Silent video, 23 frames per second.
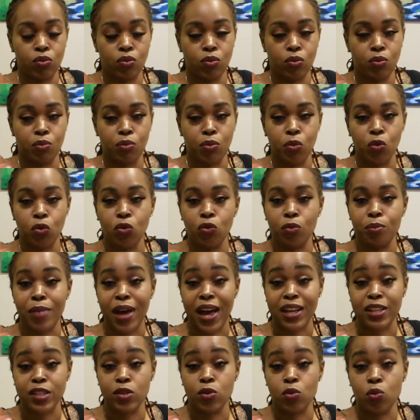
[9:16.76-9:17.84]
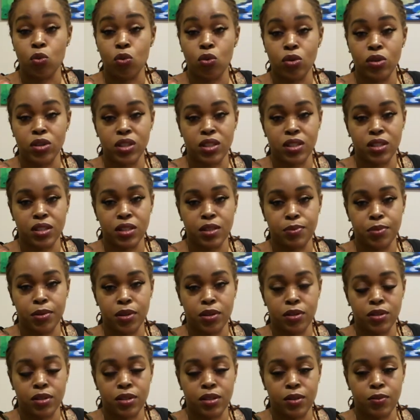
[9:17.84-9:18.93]
move back towards this
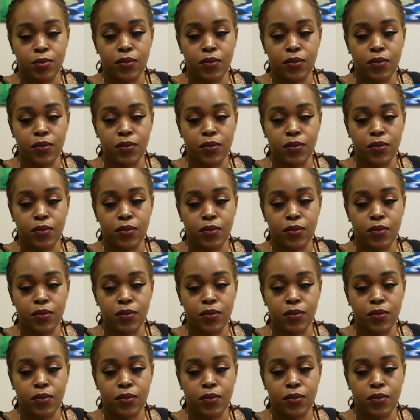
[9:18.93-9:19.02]
person.